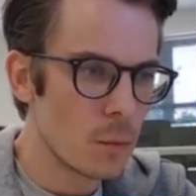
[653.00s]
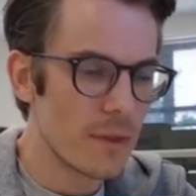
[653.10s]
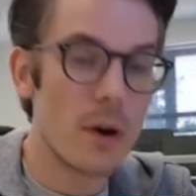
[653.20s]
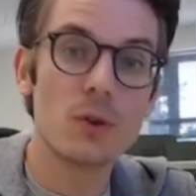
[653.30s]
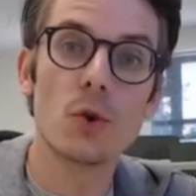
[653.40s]

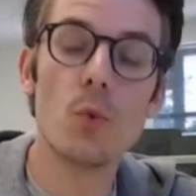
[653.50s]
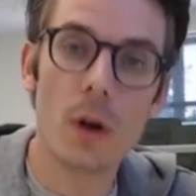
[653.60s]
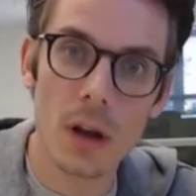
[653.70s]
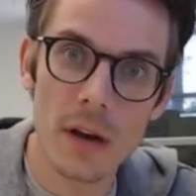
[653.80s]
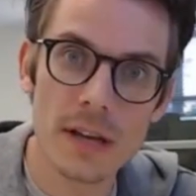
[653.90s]
We've asked all
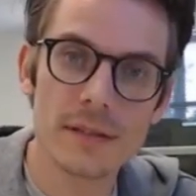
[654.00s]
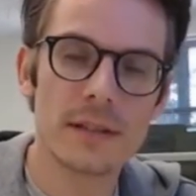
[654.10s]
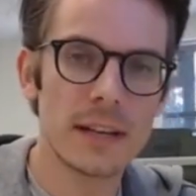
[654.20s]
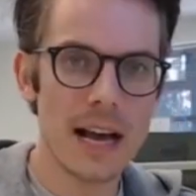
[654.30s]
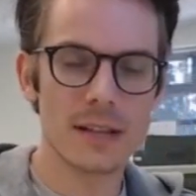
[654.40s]
clients
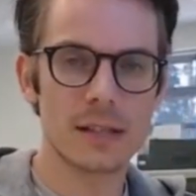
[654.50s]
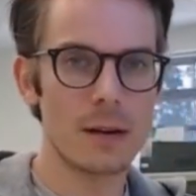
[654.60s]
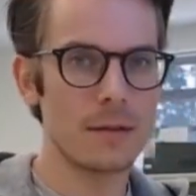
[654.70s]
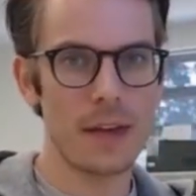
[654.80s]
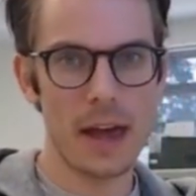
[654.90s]
to let us
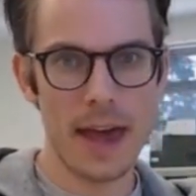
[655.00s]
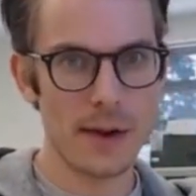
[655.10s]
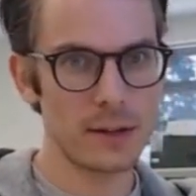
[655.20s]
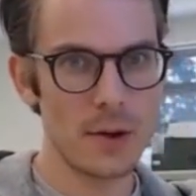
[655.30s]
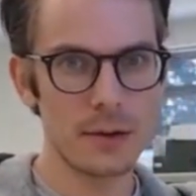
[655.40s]
know if their
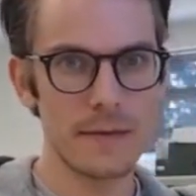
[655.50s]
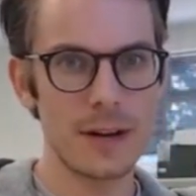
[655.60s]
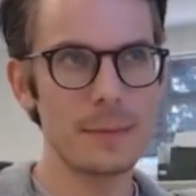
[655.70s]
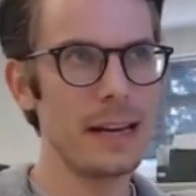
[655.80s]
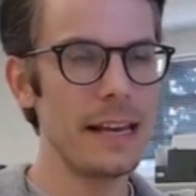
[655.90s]
household
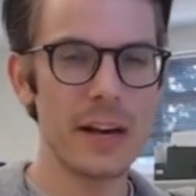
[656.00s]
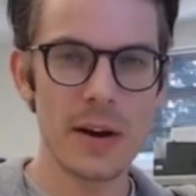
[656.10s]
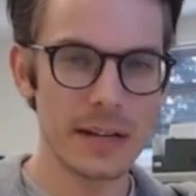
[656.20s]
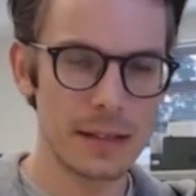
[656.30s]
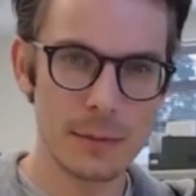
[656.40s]
develops any
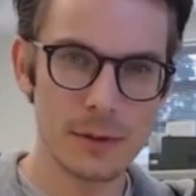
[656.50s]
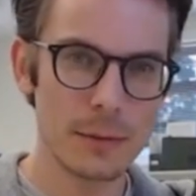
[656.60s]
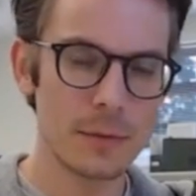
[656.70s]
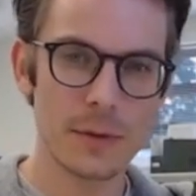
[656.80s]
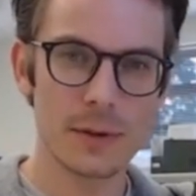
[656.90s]
kind of
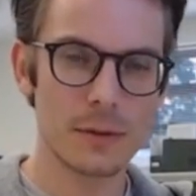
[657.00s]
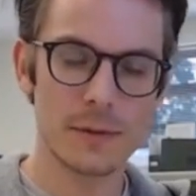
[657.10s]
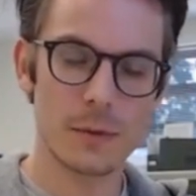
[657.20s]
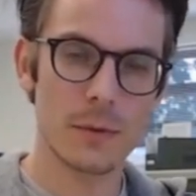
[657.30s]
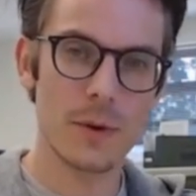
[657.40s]
symptoms, because
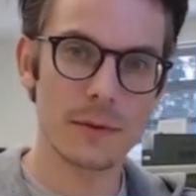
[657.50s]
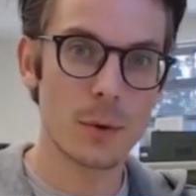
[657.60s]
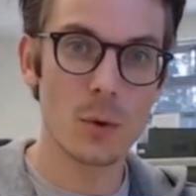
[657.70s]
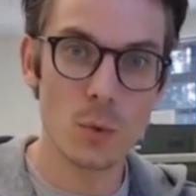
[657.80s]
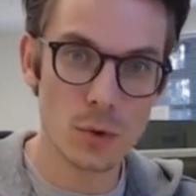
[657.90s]
obviously we have to
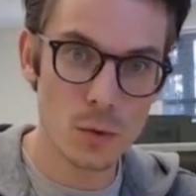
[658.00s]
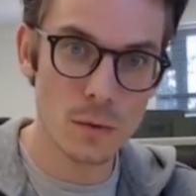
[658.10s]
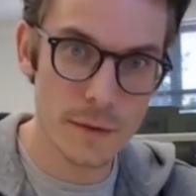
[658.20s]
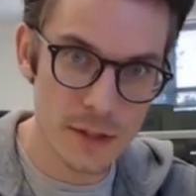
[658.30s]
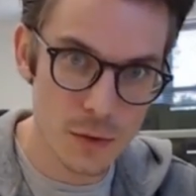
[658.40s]
pause
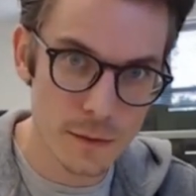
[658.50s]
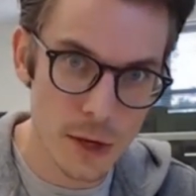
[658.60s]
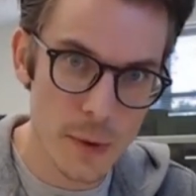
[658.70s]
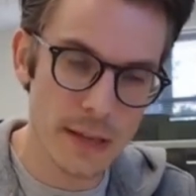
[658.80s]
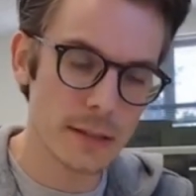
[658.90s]
all physical
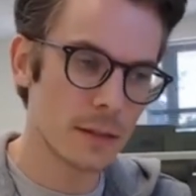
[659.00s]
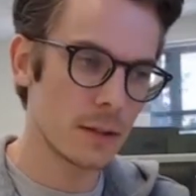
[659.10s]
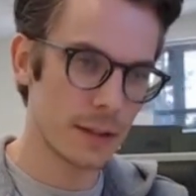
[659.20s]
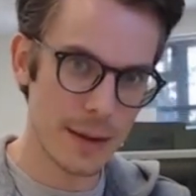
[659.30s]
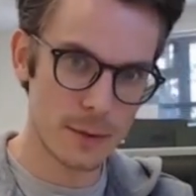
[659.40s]
viewings
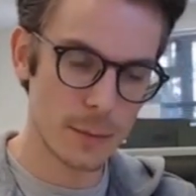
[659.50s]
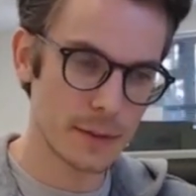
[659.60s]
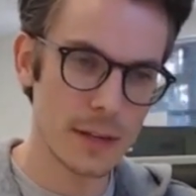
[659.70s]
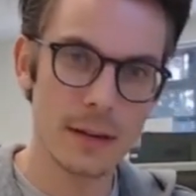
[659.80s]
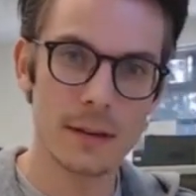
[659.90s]
on that
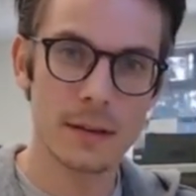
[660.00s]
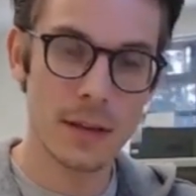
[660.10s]
property